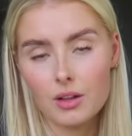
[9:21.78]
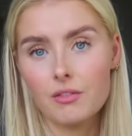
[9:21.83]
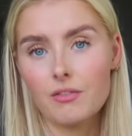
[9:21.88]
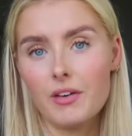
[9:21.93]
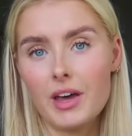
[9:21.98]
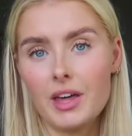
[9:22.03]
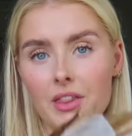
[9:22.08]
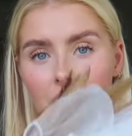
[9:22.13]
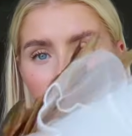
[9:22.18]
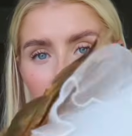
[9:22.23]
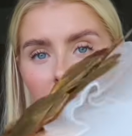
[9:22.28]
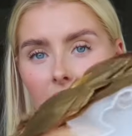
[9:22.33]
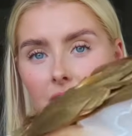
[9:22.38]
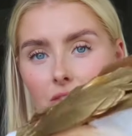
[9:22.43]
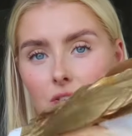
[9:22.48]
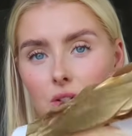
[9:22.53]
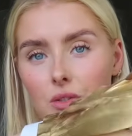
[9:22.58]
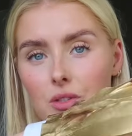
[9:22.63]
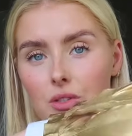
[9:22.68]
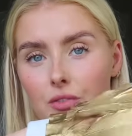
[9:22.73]
feathers that
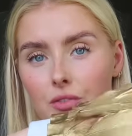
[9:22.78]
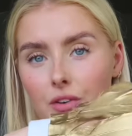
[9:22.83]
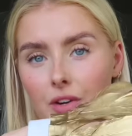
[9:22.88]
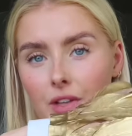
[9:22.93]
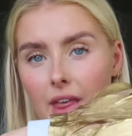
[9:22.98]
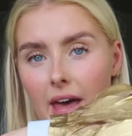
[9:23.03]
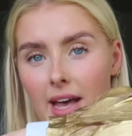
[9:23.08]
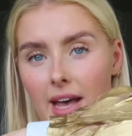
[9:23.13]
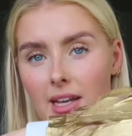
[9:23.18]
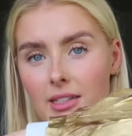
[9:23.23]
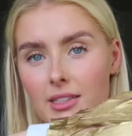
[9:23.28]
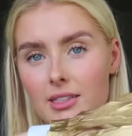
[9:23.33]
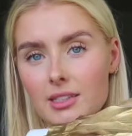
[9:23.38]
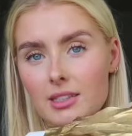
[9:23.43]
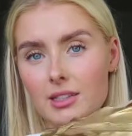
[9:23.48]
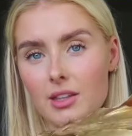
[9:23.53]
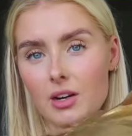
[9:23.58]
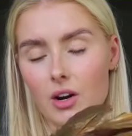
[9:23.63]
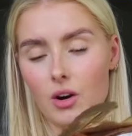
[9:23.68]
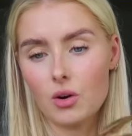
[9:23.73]
I've used for this
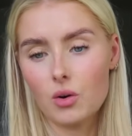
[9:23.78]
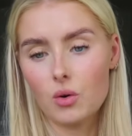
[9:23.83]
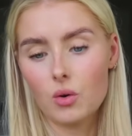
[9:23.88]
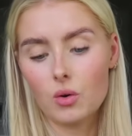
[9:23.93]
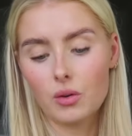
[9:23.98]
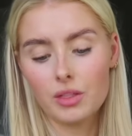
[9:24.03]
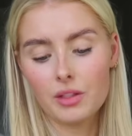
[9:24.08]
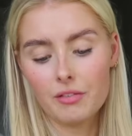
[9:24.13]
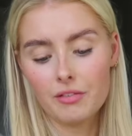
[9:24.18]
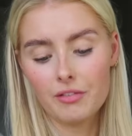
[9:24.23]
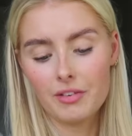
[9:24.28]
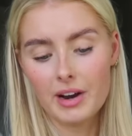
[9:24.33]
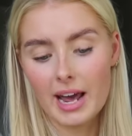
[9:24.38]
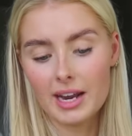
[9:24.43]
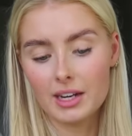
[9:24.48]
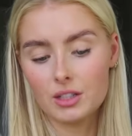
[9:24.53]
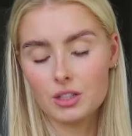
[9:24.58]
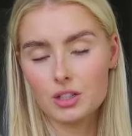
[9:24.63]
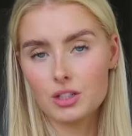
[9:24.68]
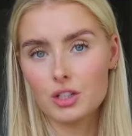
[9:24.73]
that are on the
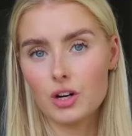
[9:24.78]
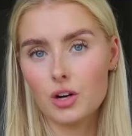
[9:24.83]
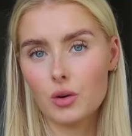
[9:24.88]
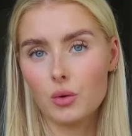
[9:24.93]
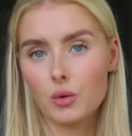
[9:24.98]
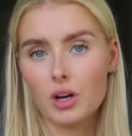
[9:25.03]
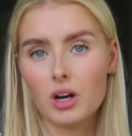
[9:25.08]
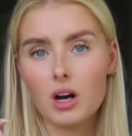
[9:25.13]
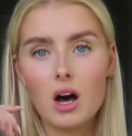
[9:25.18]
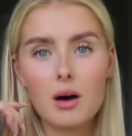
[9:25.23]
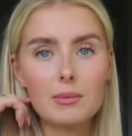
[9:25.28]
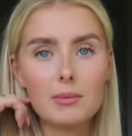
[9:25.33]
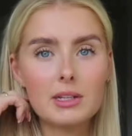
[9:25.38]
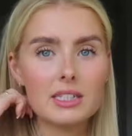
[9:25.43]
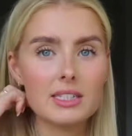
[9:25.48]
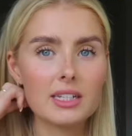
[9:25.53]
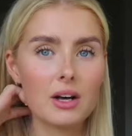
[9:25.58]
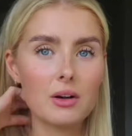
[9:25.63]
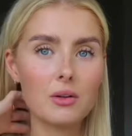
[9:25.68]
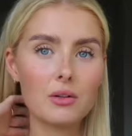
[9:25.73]
fringe are going to come
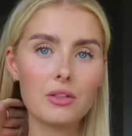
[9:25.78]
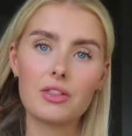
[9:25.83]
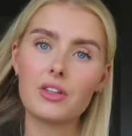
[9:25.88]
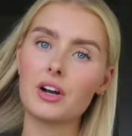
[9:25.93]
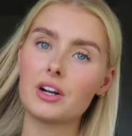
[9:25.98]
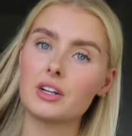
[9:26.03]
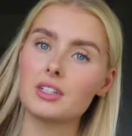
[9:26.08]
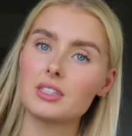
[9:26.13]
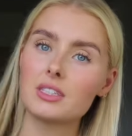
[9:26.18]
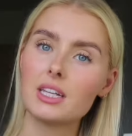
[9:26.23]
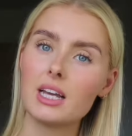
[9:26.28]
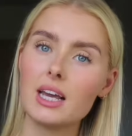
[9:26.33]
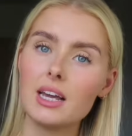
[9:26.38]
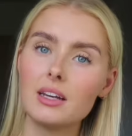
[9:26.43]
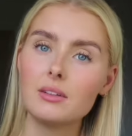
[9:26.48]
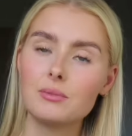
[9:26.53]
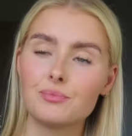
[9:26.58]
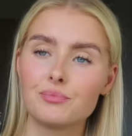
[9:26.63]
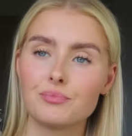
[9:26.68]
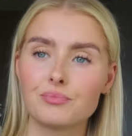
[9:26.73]
until
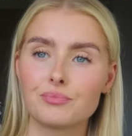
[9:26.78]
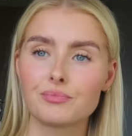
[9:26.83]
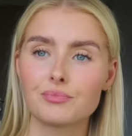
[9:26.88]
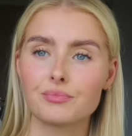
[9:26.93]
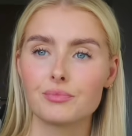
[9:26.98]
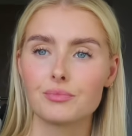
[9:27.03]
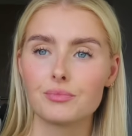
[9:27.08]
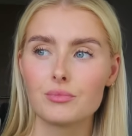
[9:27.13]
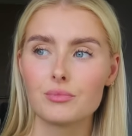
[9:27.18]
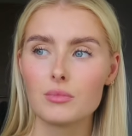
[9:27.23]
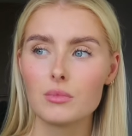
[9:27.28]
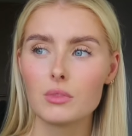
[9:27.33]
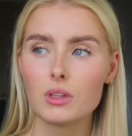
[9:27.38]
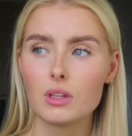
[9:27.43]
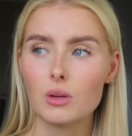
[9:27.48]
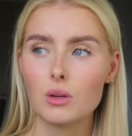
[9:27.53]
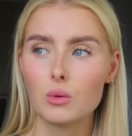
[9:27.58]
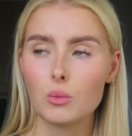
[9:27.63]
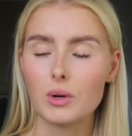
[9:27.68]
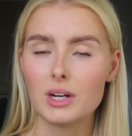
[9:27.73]
Thursday,
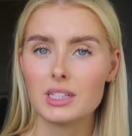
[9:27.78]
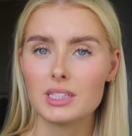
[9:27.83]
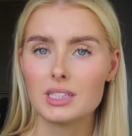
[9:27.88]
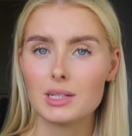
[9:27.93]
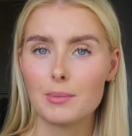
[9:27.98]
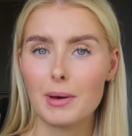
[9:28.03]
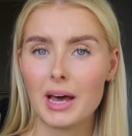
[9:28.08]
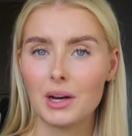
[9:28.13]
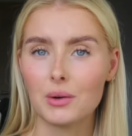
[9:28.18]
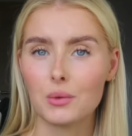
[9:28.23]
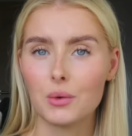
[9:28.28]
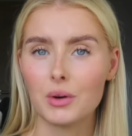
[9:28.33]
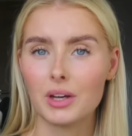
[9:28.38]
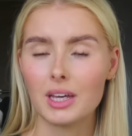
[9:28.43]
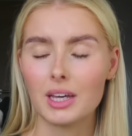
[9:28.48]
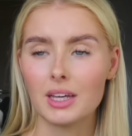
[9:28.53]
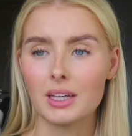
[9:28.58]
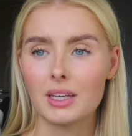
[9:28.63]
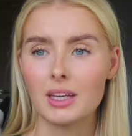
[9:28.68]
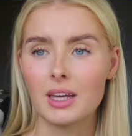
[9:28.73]
which is a bit
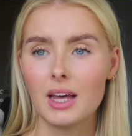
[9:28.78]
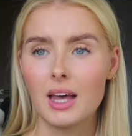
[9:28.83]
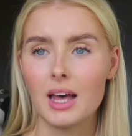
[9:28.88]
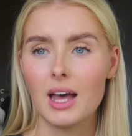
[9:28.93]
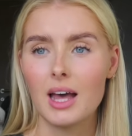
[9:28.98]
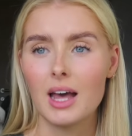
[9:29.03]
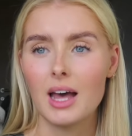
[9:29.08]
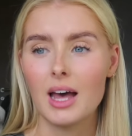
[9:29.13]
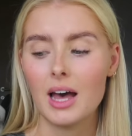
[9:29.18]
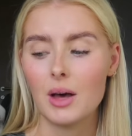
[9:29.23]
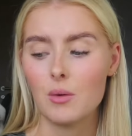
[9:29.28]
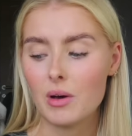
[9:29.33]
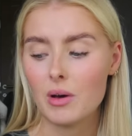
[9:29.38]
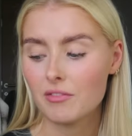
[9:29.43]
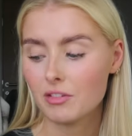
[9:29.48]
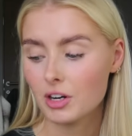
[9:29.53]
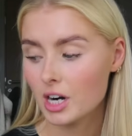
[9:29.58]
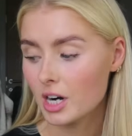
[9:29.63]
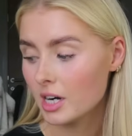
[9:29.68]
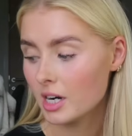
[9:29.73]
annoying.
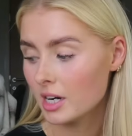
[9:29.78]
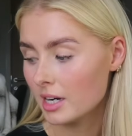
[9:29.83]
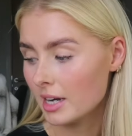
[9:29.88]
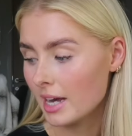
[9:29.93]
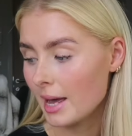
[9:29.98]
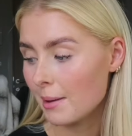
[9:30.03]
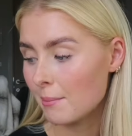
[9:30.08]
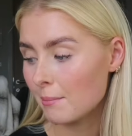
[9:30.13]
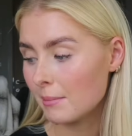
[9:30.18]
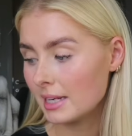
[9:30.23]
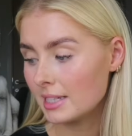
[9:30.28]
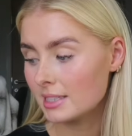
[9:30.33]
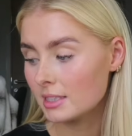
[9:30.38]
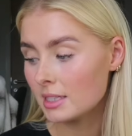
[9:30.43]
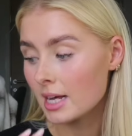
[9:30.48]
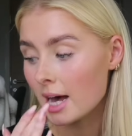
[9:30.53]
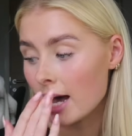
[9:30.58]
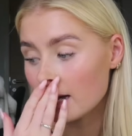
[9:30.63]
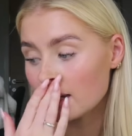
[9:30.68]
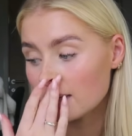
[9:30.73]
However, it means
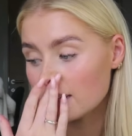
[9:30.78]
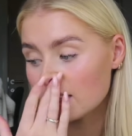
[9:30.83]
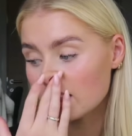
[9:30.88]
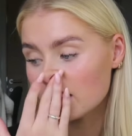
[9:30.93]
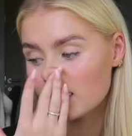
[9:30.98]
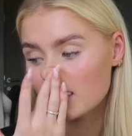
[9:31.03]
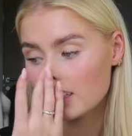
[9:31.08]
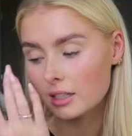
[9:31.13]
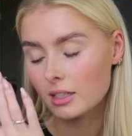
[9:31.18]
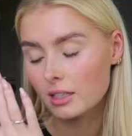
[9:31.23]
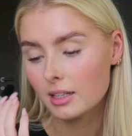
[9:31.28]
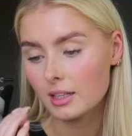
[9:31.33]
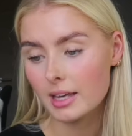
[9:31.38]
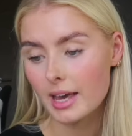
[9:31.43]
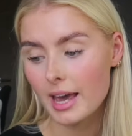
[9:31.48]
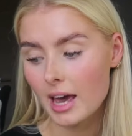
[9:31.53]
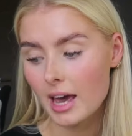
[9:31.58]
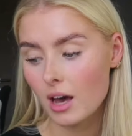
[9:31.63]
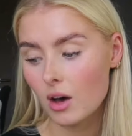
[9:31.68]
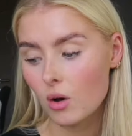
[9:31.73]
that I can
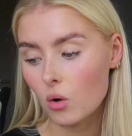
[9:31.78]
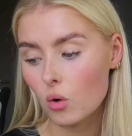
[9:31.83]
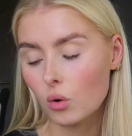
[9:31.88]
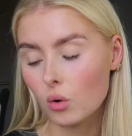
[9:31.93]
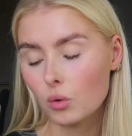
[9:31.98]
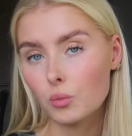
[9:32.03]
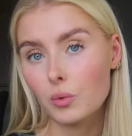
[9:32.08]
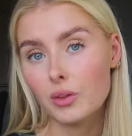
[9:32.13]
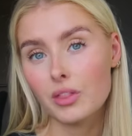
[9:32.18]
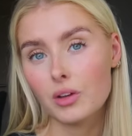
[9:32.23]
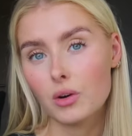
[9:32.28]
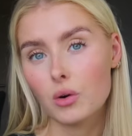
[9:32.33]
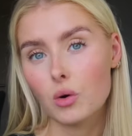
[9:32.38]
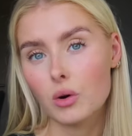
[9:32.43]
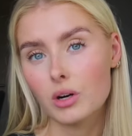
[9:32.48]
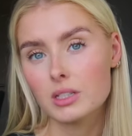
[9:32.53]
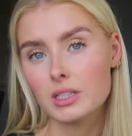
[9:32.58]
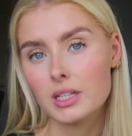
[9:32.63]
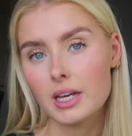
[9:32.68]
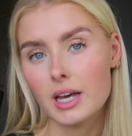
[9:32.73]
get on with the
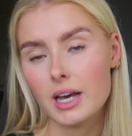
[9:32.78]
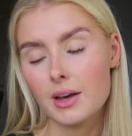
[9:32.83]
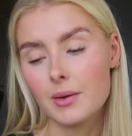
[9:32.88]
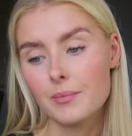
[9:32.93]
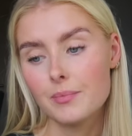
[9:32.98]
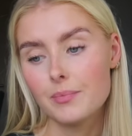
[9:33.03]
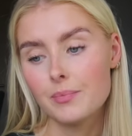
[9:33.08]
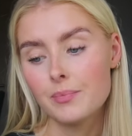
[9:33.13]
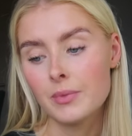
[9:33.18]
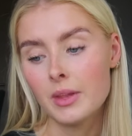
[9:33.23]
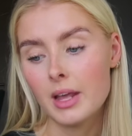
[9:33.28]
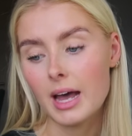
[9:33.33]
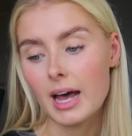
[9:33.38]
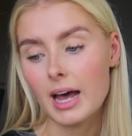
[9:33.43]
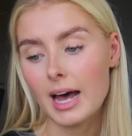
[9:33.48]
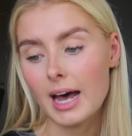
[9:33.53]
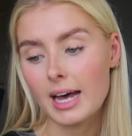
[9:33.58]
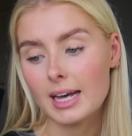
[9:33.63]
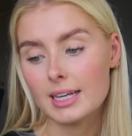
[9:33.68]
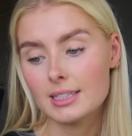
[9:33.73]
corset
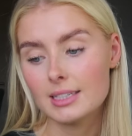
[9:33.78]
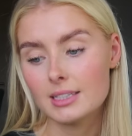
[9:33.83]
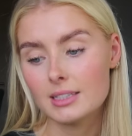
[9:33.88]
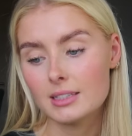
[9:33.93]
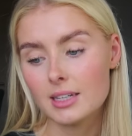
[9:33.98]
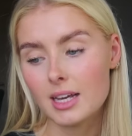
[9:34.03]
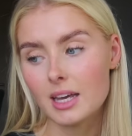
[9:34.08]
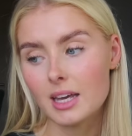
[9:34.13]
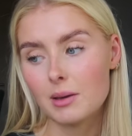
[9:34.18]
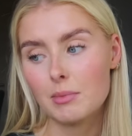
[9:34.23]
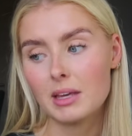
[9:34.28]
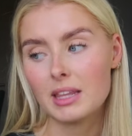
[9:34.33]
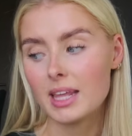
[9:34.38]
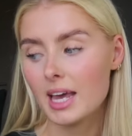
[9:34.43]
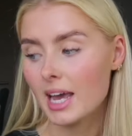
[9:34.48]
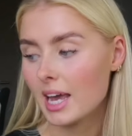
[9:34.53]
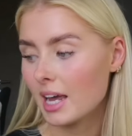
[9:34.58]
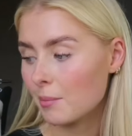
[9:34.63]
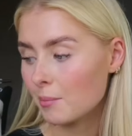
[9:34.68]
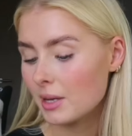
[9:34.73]
and I can make the
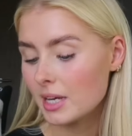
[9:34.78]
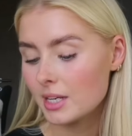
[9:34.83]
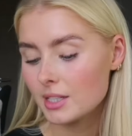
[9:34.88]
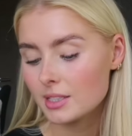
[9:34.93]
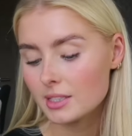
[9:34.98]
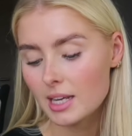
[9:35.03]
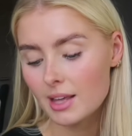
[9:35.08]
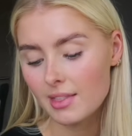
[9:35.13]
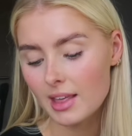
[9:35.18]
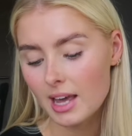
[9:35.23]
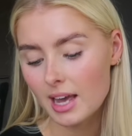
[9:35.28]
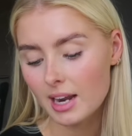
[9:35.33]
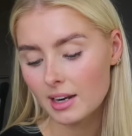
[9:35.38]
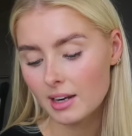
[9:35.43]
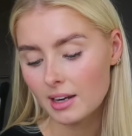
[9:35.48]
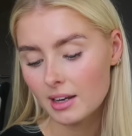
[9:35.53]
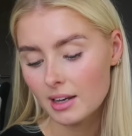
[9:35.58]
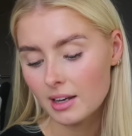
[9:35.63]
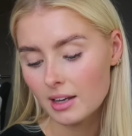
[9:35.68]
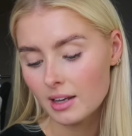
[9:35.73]
headpiece, and
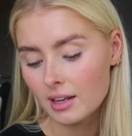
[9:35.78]
then